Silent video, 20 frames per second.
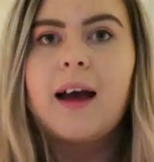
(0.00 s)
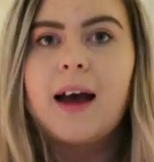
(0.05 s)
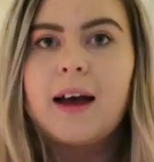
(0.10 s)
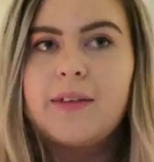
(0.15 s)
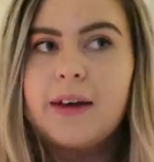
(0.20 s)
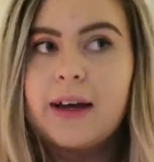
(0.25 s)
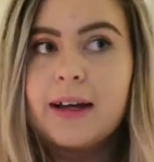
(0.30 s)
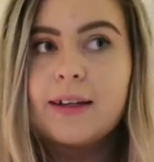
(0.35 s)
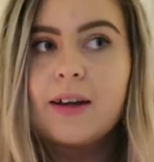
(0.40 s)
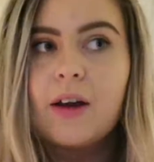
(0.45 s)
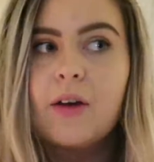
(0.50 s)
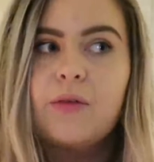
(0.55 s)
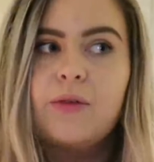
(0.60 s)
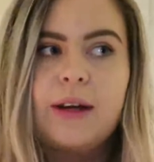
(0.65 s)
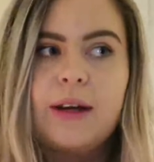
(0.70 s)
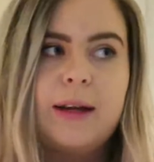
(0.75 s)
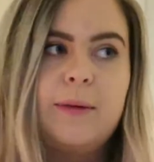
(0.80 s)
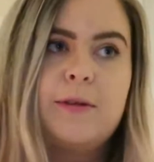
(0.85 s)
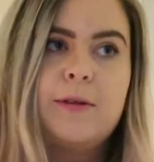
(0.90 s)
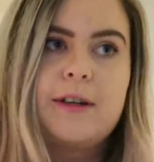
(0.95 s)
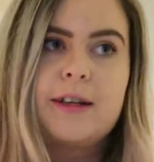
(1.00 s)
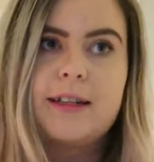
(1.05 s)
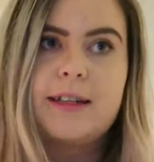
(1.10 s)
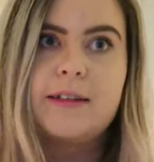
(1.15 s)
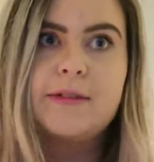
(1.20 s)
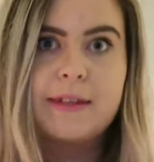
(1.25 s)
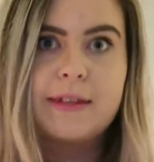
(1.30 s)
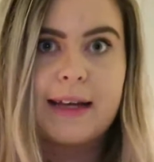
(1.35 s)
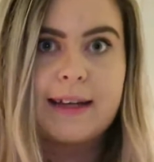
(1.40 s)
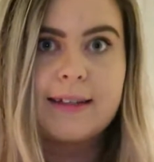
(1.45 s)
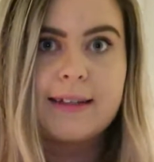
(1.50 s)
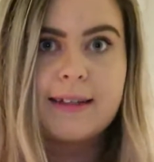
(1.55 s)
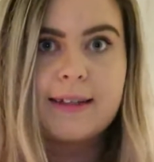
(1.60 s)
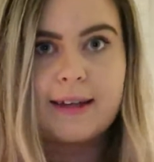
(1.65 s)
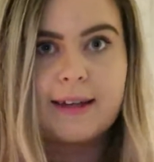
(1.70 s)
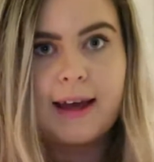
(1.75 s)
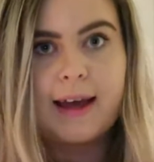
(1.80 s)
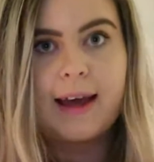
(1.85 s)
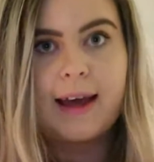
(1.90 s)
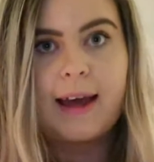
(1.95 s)
I've had a really productive day
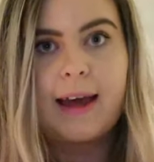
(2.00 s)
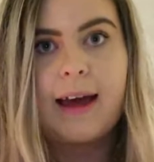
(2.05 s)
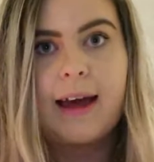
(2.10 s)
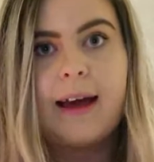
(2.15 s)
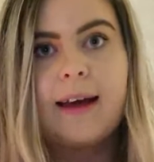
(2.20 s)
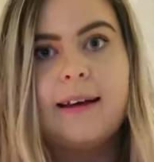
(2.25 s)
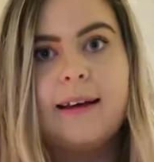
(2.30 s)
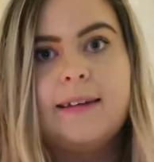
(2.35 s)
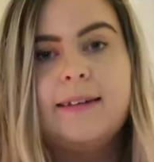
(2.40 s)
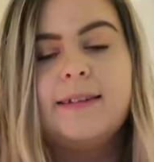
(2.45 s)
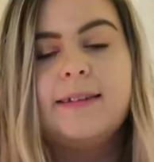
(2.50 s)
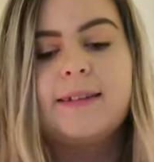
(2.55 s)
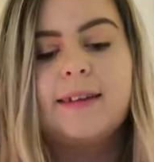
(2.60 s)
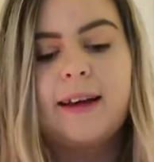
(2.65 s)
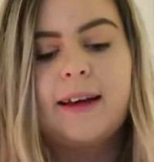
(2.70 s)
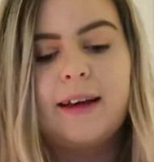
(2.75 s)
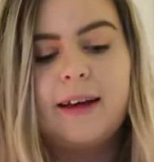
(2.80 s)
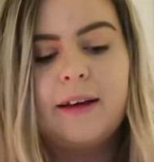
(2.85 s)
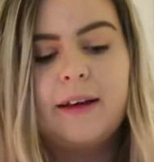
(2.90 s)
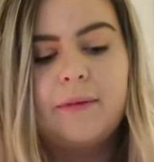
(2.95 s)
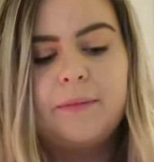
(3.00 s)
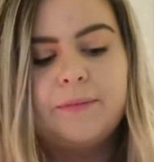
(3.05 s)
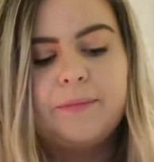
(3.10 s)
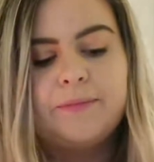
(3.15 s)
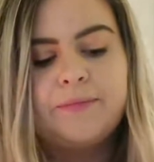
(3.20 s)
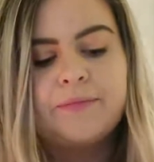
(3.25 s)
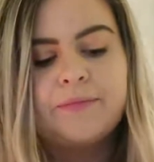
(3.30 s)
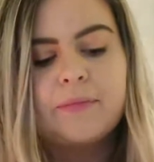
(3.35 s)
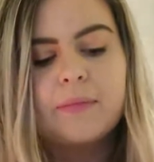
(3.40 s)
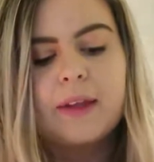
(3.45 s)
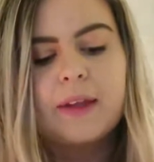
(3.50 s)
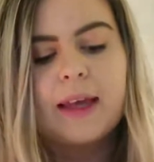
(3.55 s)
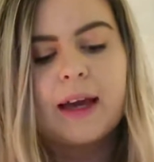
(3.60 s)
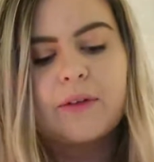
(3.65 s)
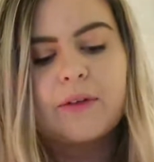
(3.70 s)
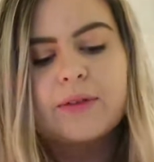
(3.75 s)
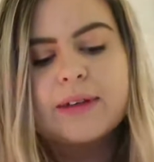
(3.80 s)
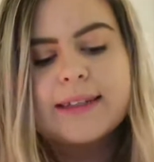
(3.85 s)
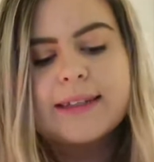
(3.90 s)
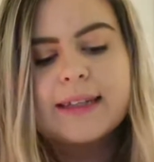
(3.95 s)
today, and
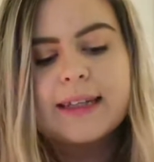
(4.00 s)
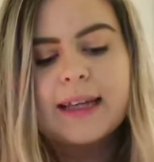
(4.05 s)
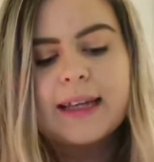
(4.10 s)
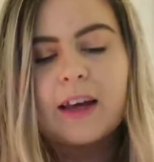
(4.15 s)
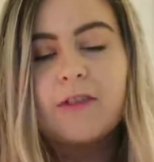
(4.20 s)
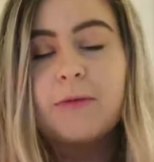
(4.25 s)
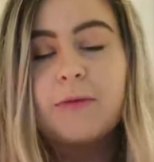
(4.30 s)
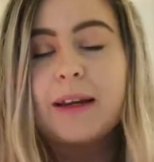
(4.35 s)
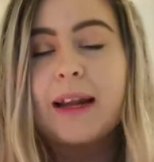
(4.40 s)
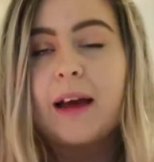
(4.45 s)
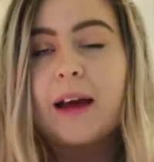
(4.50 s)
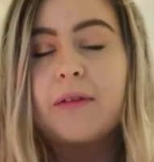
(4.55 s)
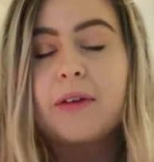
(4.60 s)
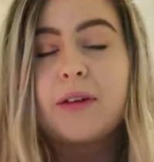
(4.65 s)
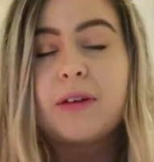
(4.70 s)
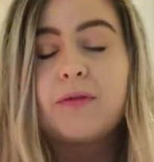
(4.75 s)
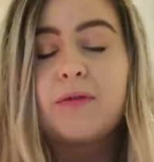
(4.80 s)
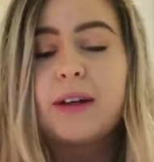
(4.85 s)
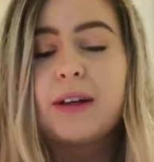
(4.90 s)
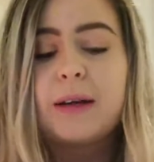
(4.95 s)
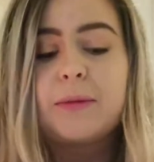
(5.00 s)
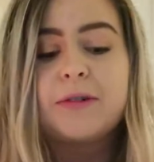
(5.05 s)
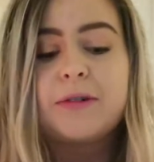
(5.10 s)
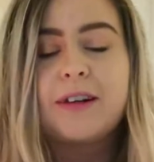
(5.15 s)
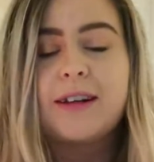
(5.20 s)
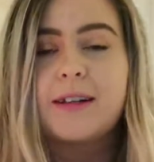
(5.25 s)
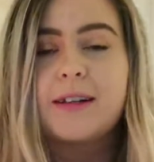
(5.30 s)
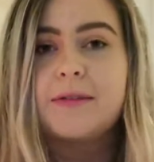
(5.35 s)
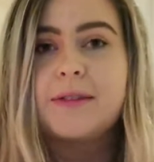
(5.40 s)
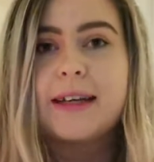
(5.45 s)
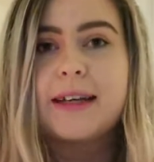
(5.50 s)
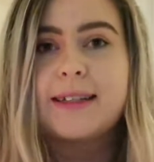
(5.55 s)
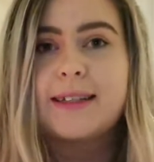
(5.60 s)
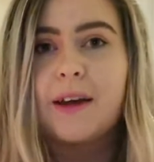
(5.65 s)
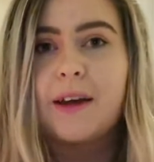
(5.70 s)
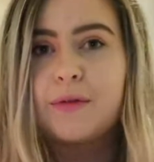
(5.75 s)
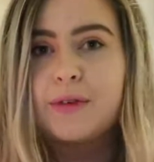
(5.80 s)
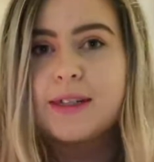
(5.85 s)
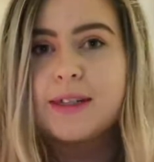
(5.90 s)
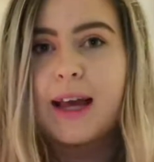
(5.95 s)
yeah, recently I've been having really productive days
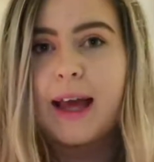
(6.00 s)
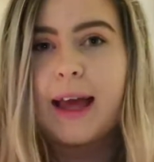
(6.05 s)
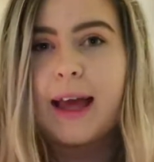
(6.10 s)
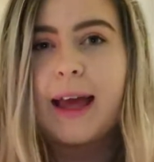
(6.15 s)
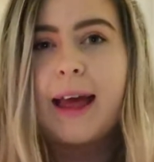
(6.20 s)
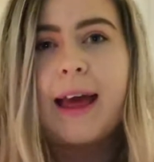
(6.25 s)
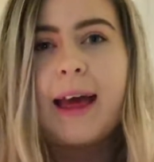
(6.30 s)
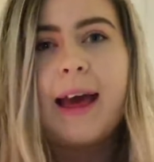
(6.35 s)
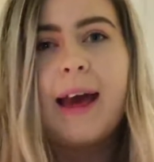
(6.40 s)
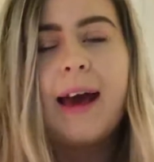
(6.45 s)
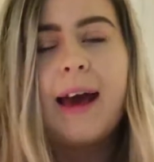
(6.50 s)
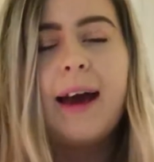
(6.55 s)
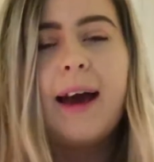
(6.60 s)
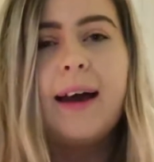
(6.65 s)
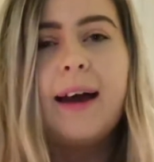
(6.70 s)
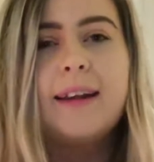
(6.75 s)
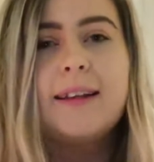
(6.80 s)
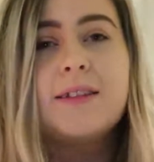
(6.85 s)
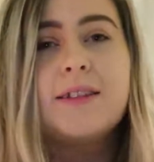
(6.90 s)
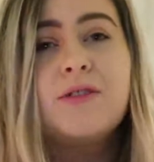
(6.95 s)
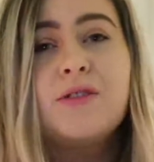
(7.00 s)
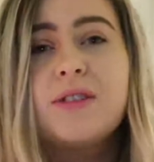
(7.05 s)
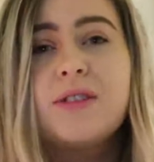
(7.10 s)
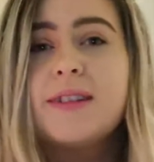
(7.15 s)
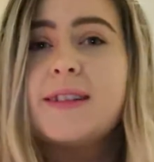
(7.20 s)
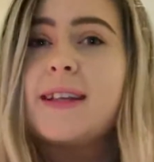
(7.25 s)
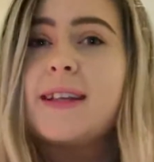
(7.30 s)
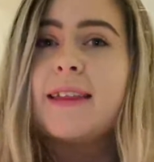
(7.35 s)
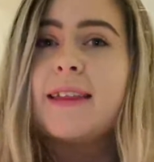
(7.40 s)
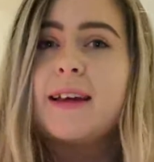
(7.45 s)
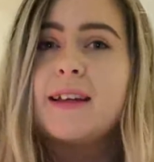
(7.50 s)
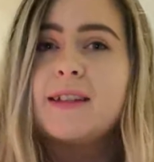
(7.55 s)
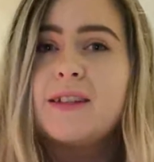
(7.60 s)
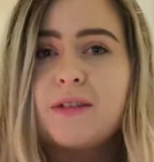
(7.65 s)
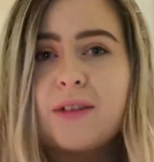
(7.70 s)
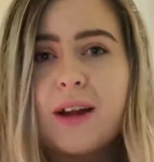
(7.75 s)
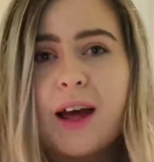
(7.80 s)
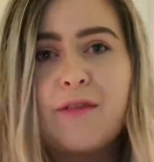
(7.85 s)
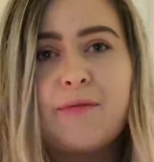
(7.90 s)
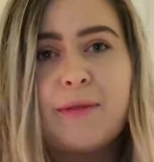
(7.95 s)
every day, and it's not to that I
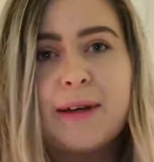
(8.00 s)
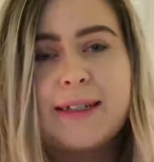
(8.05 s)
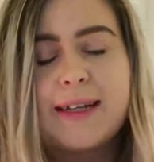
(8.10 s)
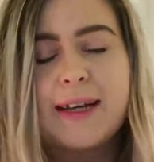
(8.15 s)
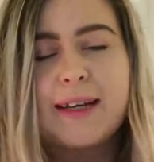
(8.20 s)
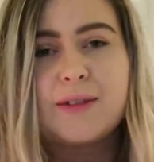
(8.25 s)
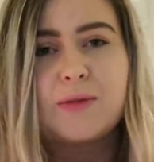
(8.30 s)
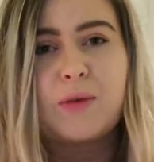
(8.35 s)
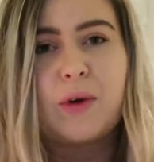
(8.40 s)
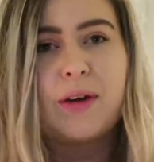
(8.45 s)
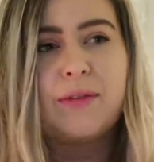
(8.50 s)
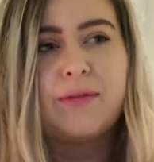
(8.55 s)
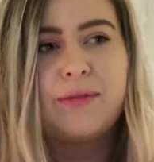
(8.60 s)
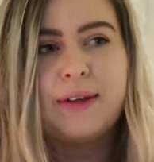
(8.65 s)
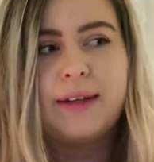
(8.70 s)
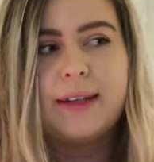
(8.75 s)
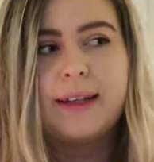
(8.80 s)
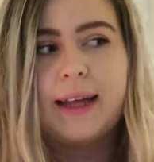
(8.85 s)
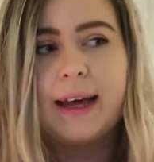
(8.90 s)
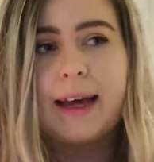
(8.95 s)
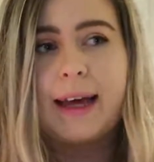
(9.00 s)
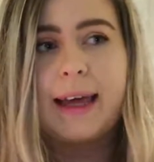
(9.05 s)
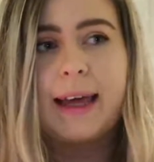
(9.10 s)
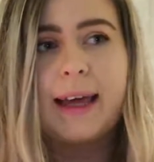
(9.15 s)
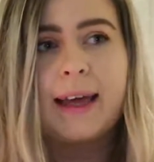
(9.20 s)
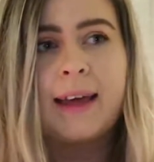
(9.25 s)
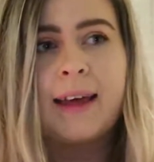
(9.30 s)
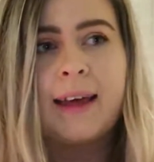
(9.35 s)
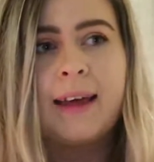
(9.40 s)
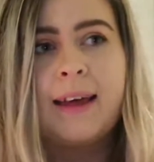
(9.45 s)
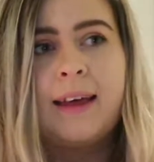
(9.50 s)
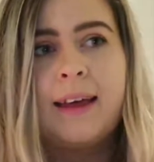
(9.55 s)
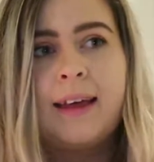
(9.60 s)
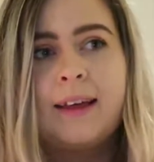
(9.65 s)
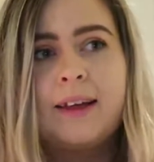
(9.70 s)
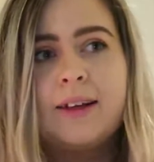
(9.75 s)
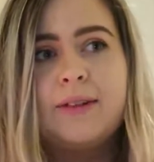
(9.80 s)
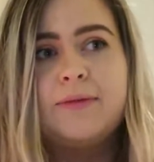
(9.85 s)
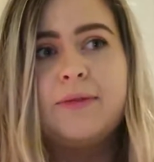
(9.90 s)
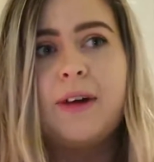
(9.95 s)
don't have my days where I feel like
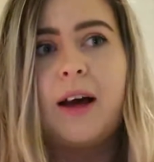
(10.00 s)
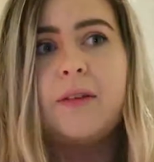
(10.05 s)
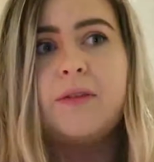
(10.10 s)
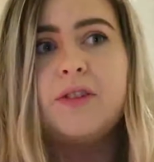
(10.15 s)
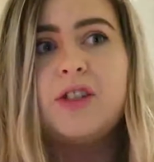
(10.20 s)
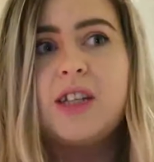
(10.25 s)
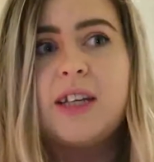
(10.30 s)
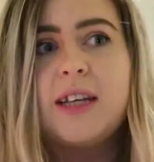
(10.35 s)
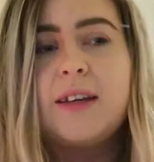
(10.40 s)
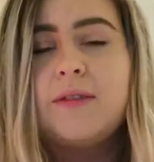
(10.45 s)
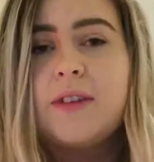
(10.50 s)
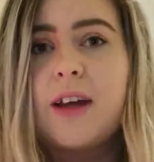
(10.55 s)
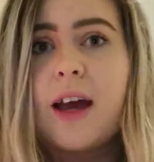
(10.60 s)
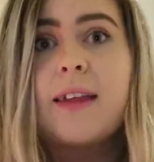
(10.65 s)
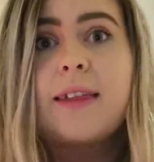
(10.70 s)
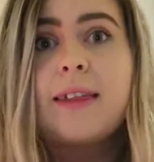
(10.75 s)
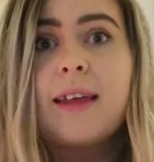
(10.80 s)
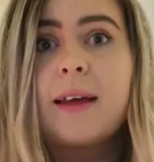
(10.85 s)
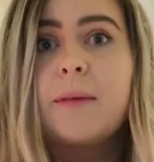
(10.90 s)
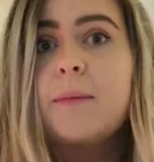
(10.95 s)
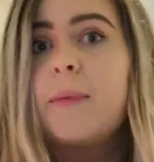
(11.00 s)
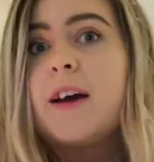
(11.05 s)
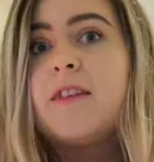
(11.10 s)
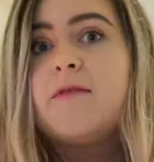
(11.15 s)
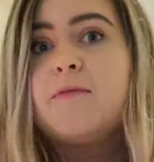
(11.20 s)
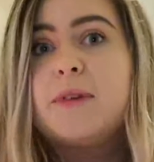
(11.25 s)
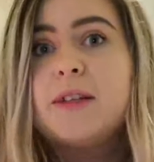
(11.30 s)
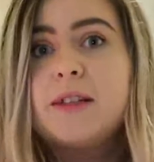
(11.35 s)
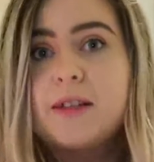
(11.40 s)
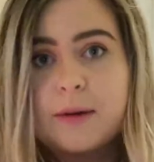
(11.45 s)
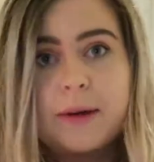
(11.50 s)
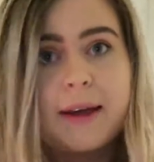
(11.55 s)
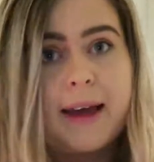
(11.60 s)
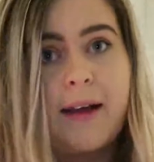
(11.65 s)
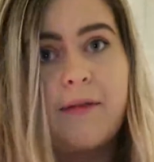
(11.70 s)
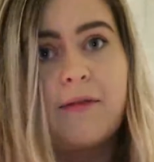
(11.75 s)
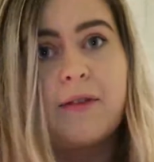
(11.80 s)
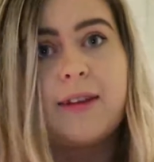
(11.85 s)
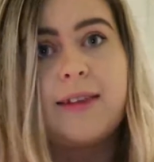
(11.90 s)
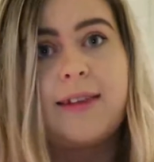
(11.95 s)
I've achieved nothing but I've been doing
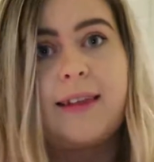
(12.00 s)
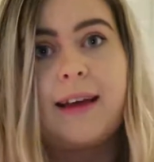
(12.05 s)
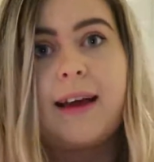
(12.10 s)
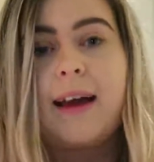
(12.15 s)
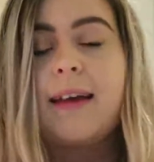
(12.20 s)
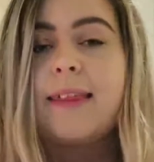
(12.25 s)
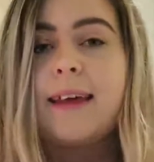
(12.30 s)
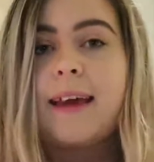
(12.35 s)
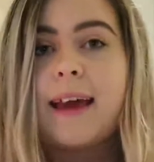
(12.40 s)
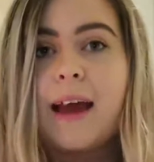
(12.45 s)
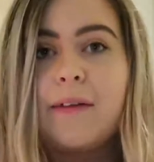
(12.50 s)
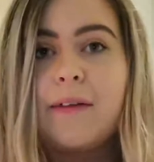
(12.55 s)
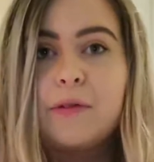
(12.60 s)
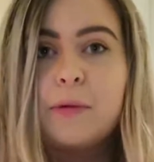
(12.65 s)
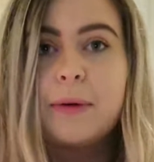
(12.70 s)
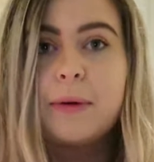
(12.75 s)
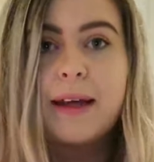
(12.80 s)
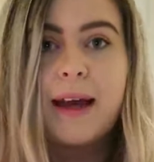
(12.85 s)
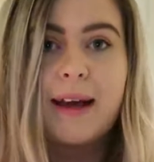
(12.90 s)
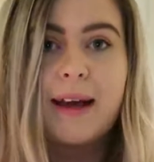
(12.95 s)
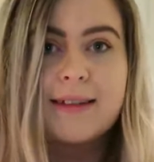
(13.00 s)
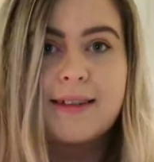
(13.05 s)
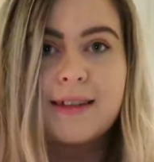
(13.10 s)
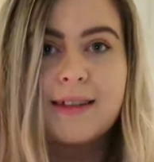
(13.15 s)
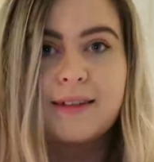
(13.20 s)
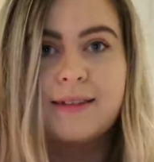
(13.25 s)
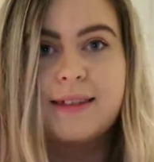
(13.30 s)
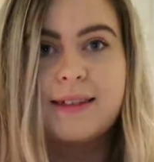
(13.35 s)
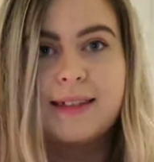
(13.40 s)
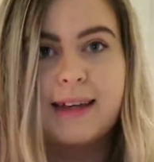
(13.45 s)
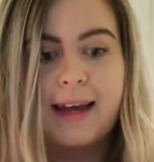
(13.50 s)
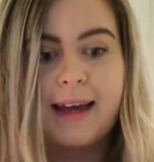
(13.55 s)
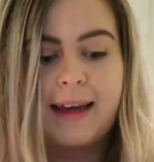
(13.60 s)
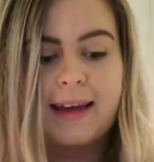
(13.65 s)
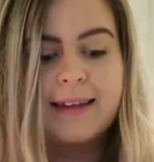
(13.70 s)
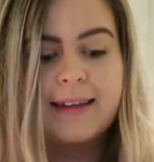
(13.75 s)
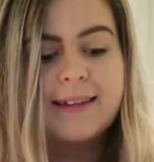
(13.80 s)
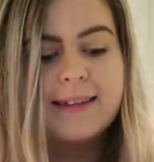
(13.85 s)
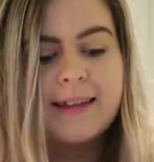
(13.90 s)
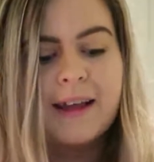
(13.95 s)
everything. I think everybody has those
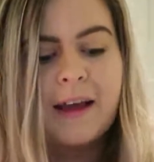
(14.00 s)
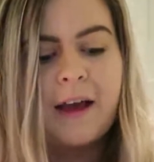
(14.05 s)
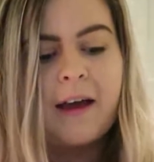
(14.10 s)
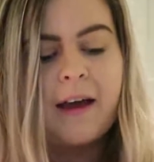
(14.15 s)
days.